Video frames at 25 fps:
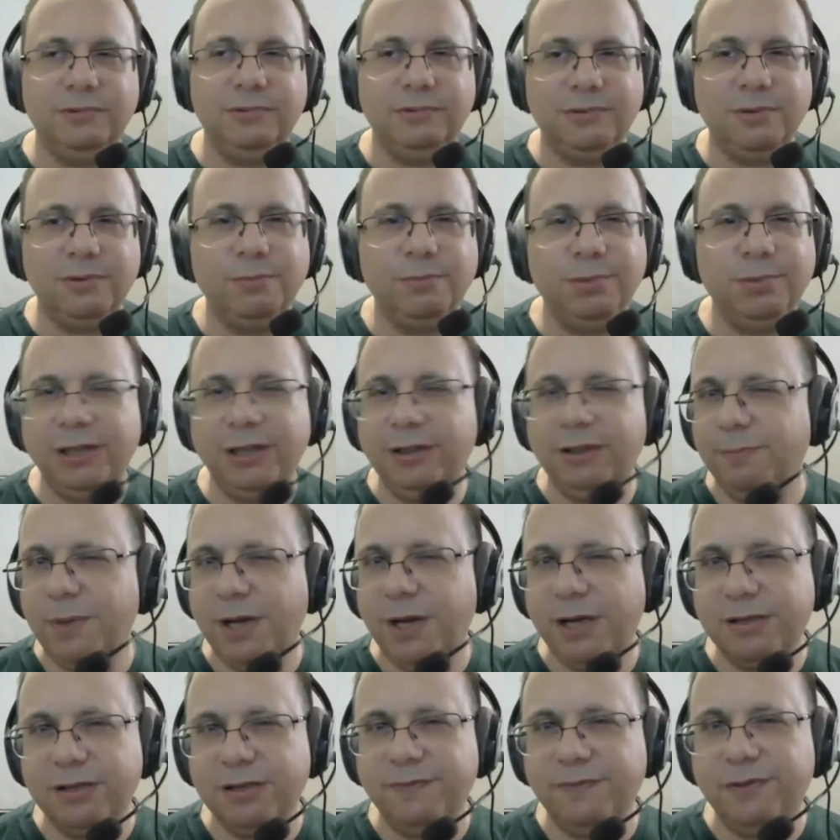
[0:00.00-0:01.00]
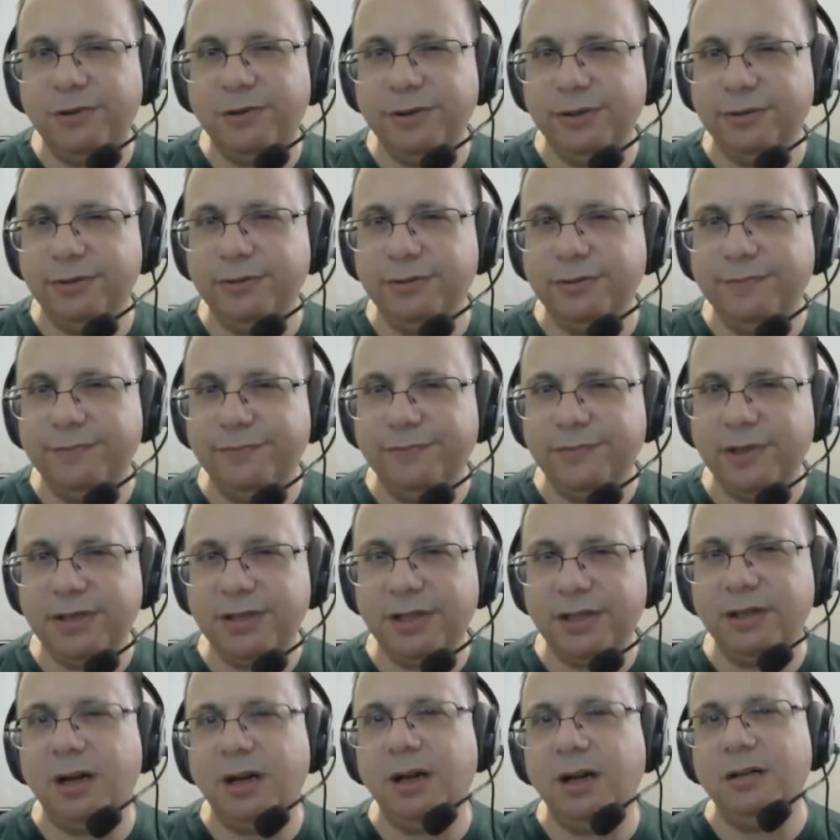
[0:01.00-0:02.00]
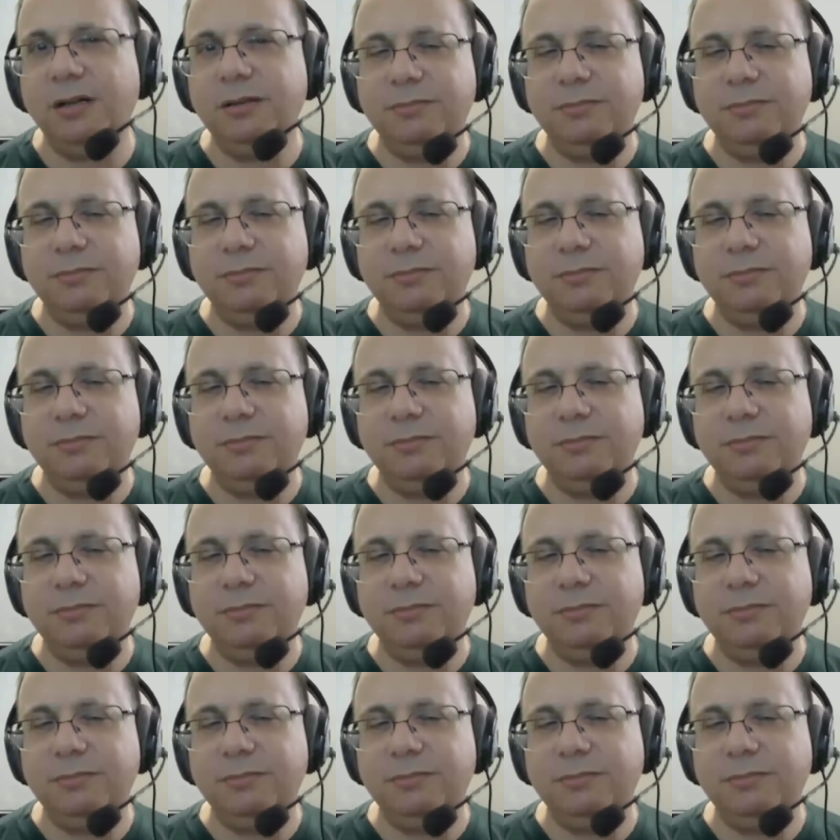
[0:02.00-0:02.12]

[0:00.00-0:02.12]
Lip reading: complete the puzzle for you and say,